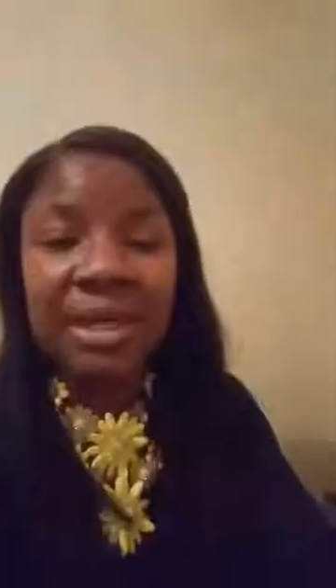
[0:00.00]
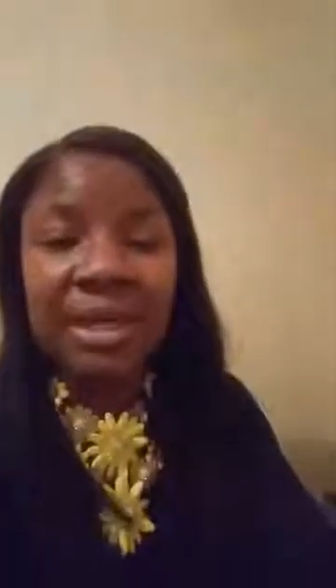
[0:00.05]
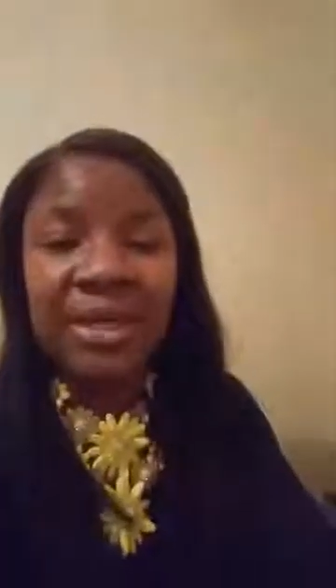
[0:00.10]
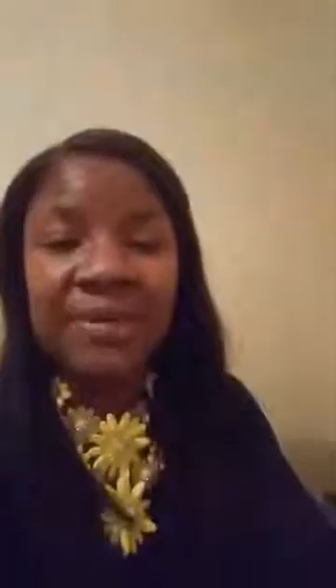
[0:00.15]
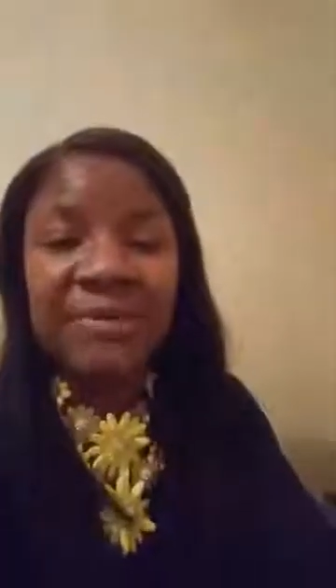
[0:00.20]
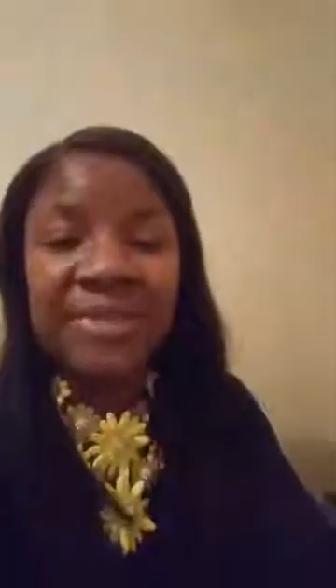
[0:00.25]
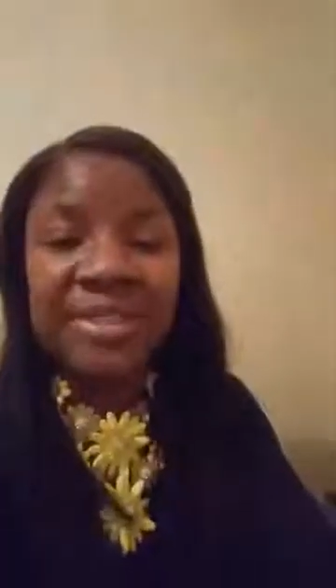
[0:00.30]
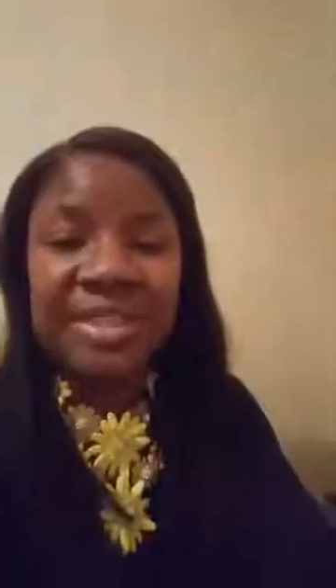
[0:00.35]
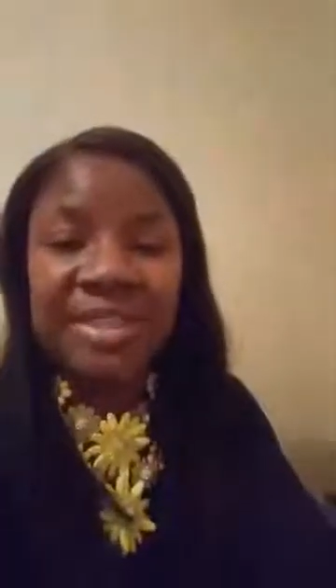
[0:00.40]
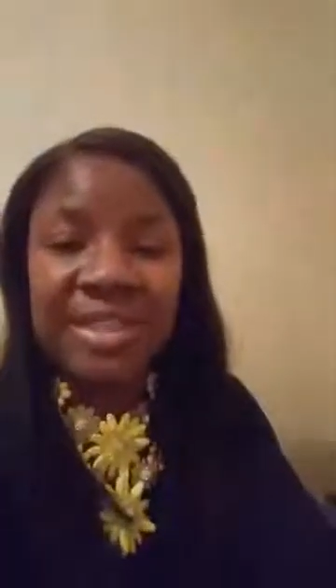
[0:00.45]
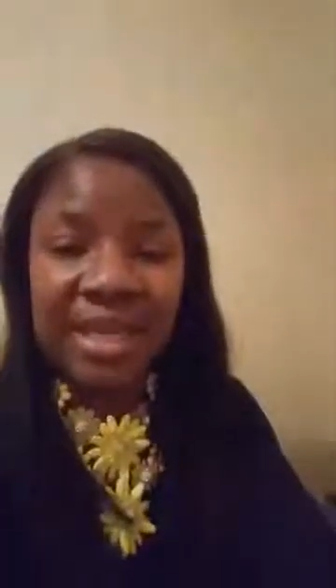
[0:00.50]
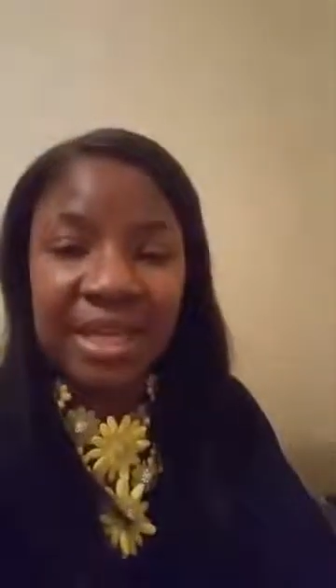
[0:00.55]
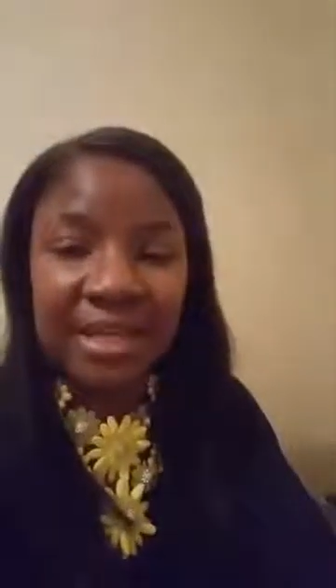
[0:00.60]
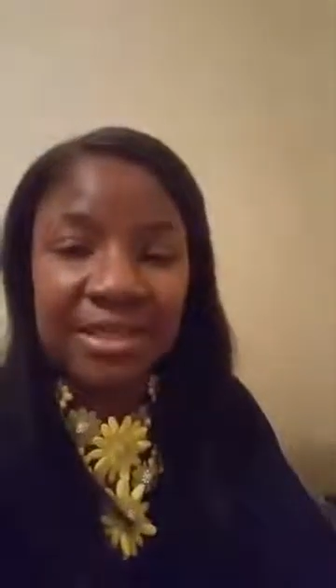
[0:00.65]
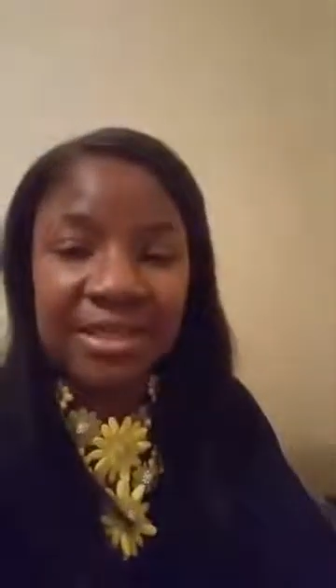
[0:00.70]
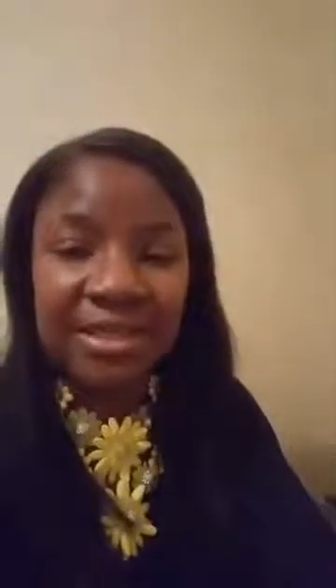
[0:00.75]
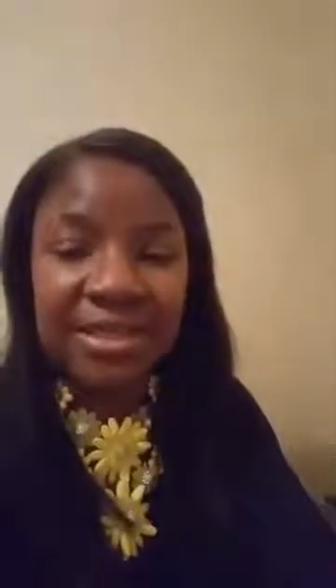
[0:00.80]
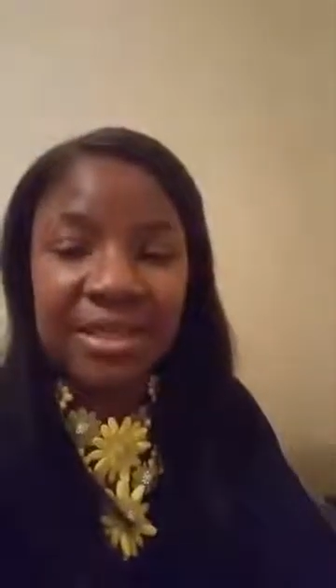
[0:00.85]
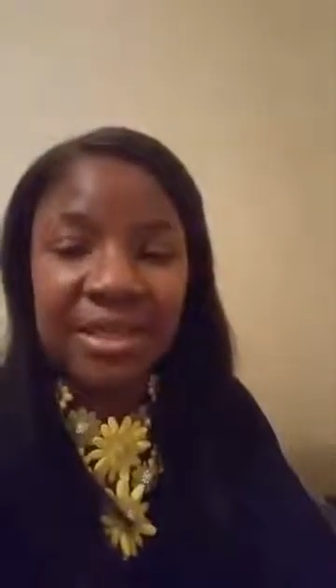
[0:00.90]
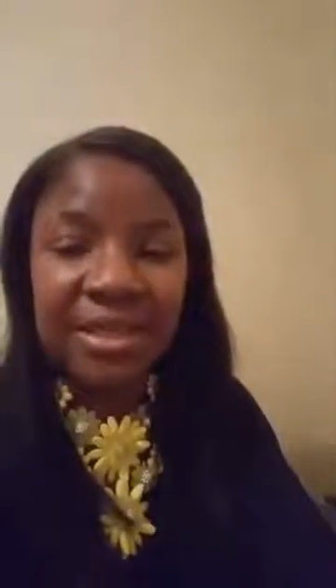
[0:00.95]
of
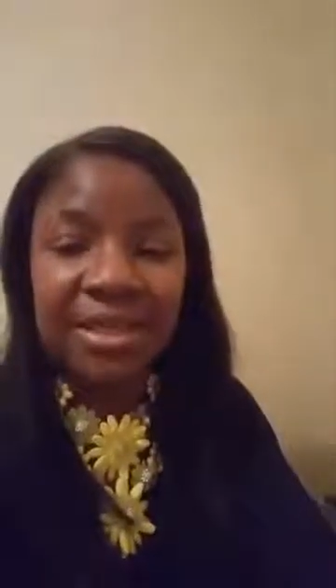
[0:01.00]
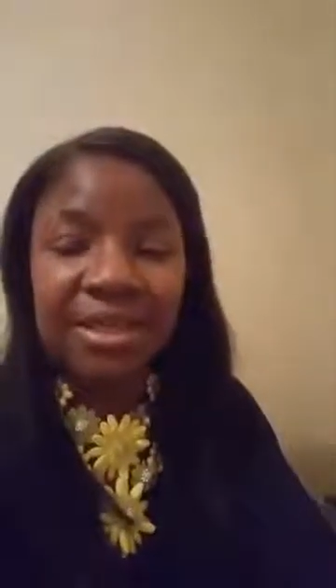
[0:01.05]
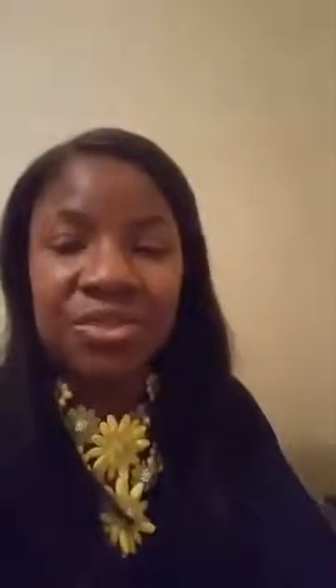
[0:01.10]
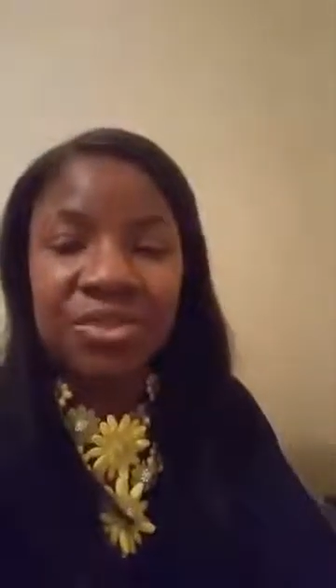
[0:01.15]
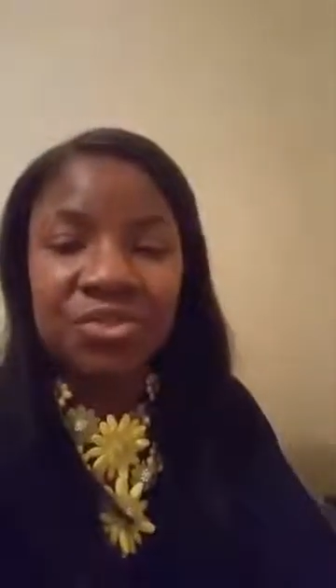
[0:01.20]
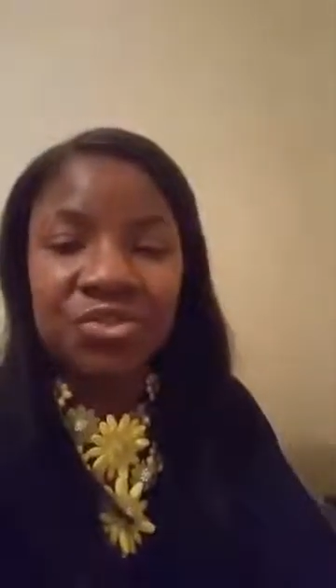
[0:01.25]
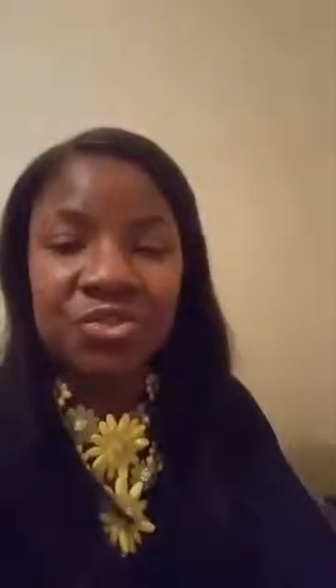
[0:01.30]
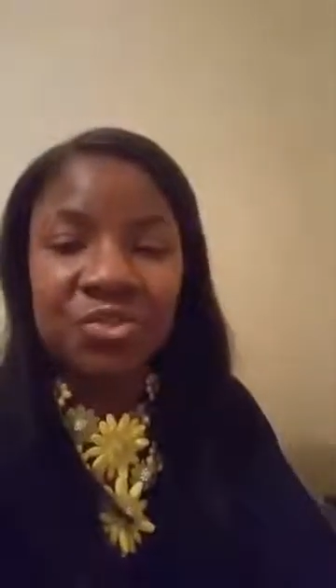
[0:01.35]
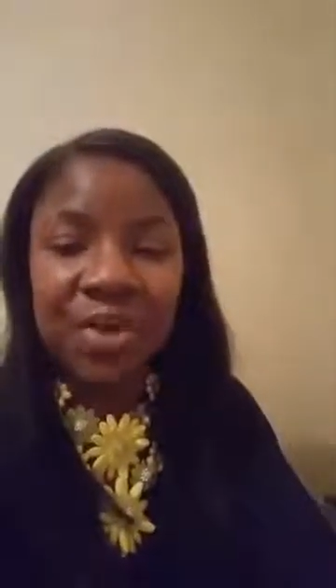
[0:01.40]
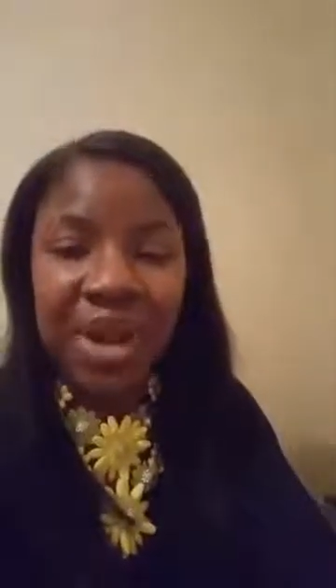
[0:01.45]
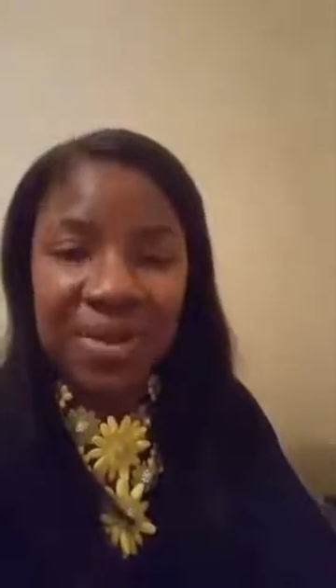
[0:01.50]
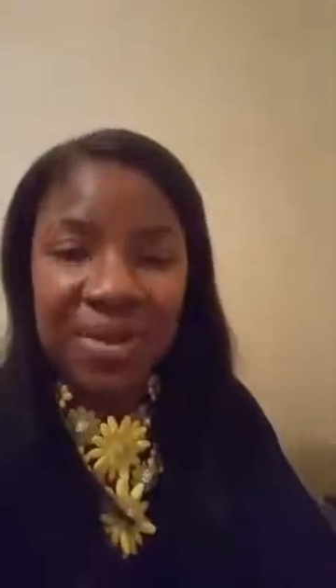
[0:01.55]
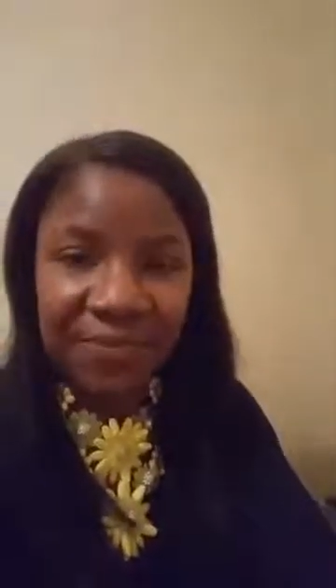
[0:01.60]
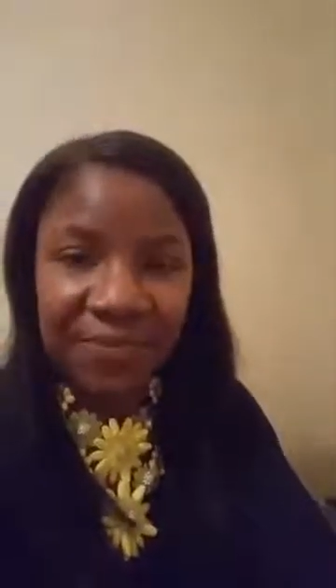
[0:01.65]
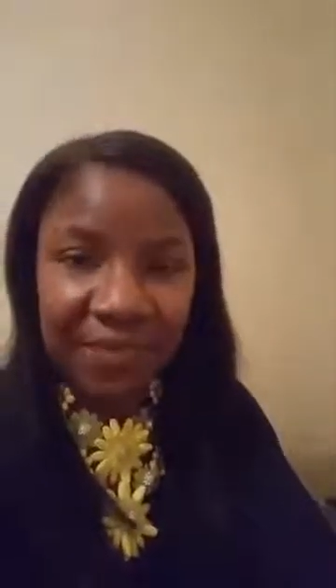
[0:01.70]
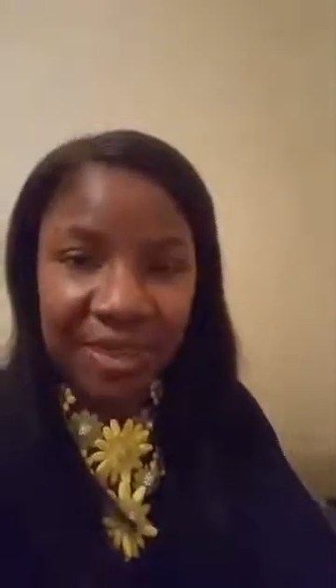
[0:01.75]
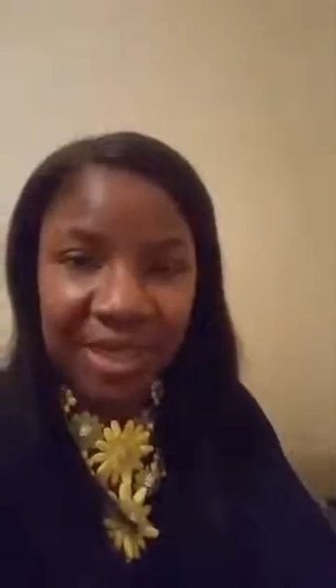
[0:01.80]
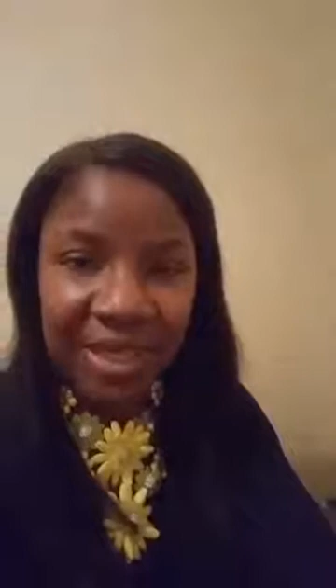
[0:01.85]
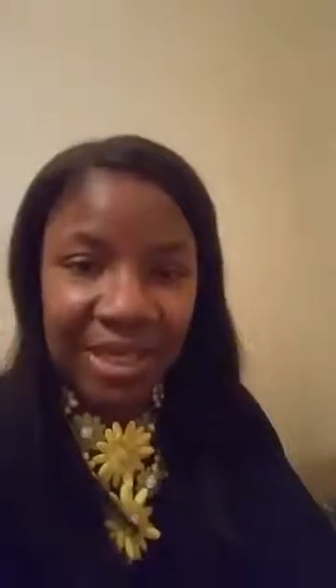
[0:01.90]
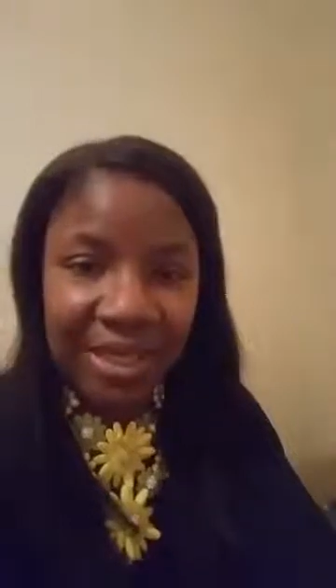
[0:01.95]
sex
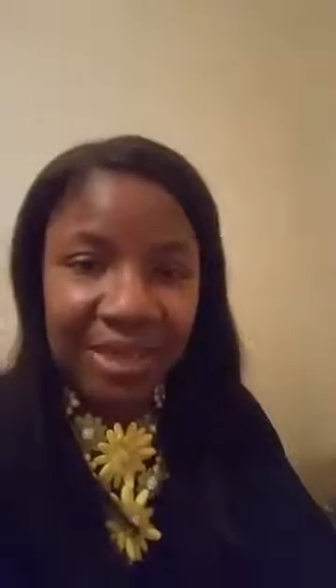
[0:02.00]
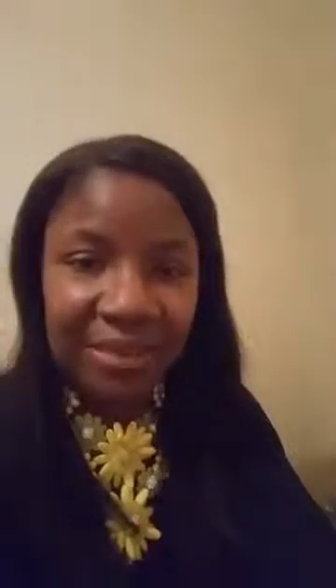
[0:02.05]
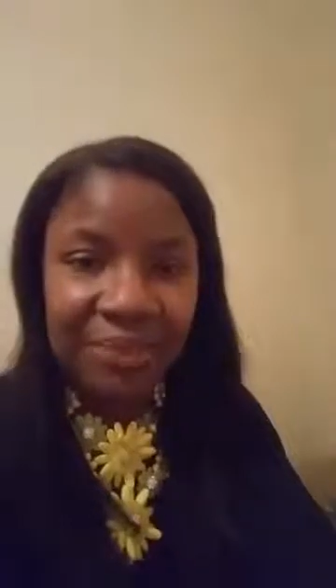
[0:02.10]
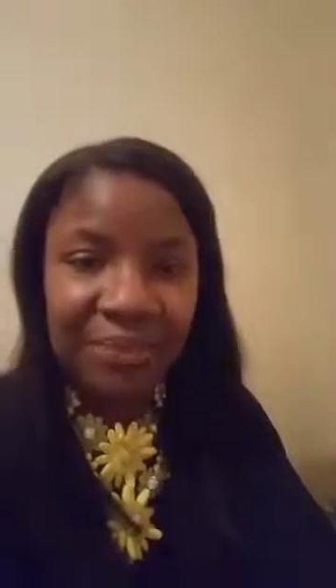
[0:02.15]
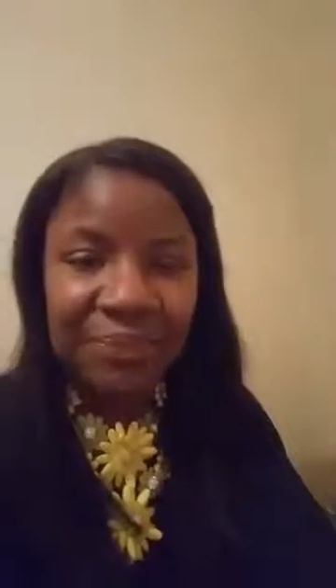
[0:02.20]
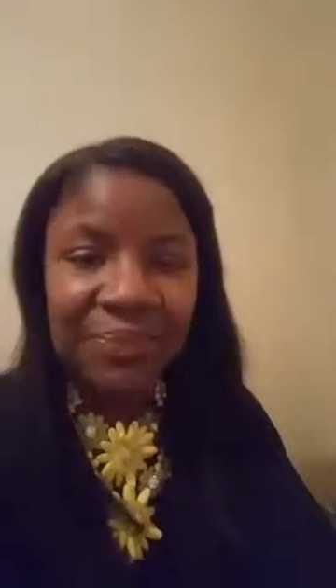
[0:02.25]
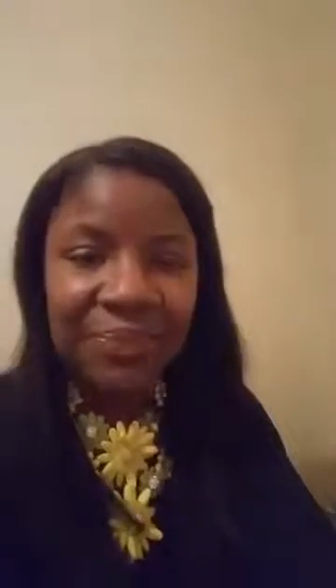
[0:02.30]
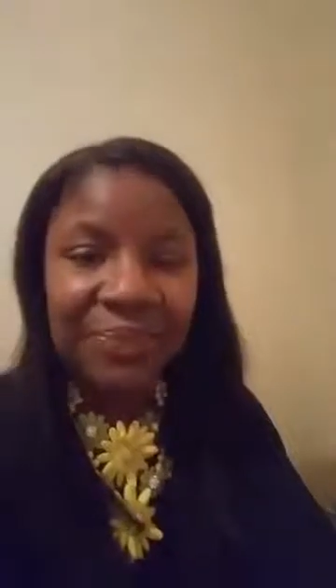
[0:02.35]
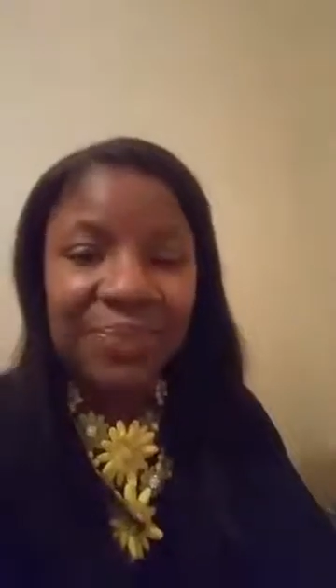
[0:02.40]
trafficking.